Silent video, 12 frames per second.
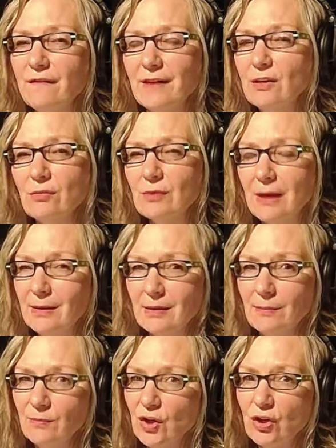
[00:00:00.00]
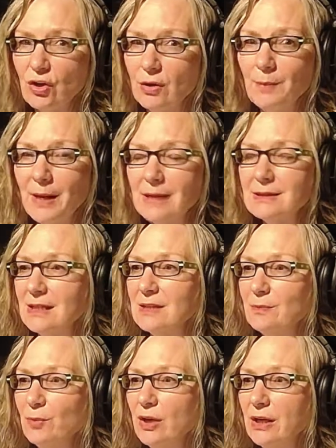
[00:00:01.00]
I'm not going past this
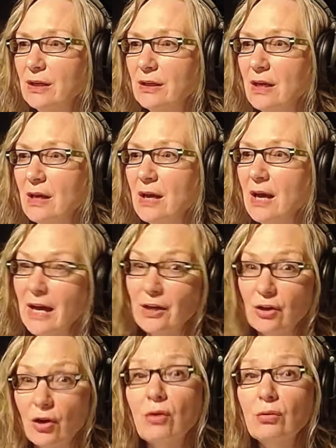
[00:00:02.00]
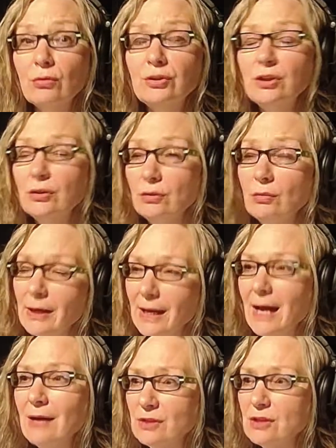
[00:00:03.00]
point, and hold you
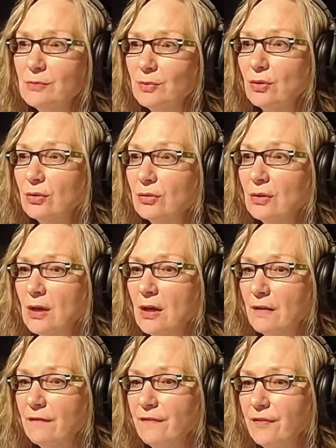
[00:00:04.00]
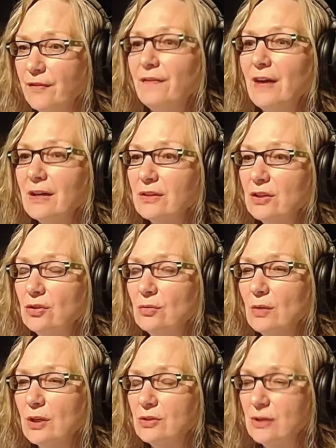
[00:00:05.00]
accountable for the fact that you
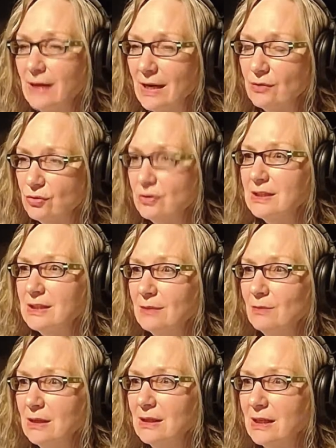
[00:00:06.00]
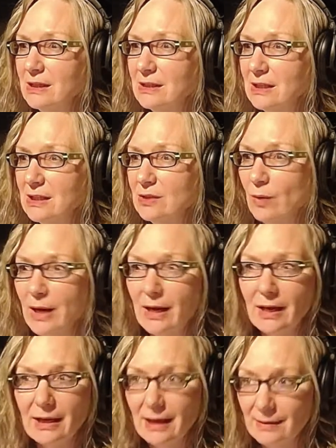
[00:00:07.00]
are now treating me this
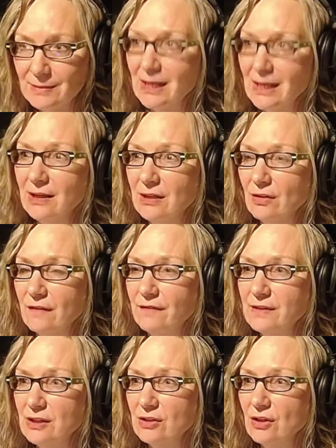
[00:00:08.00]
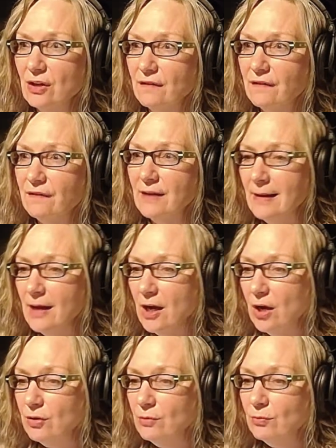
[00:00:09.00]
way, and I'm saying enough is enough.
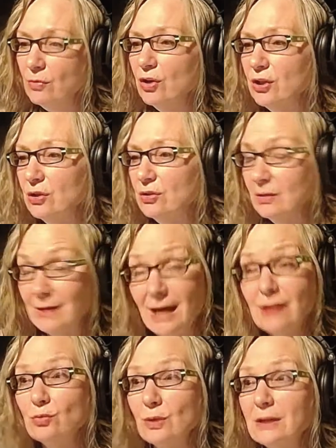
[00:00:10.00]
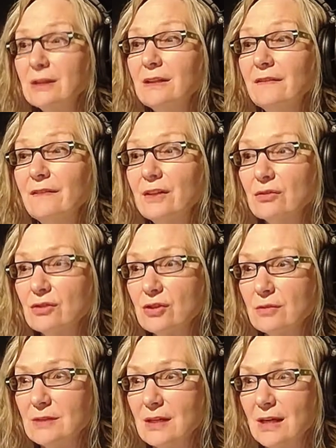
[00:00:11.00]
And the more you do, that's really difficult
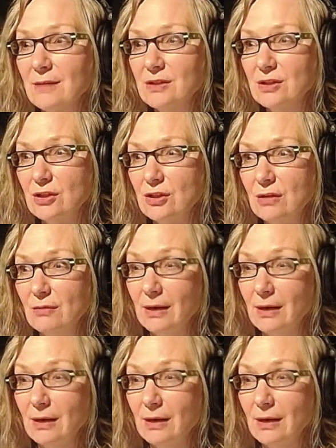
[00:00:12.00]
sometimes to do.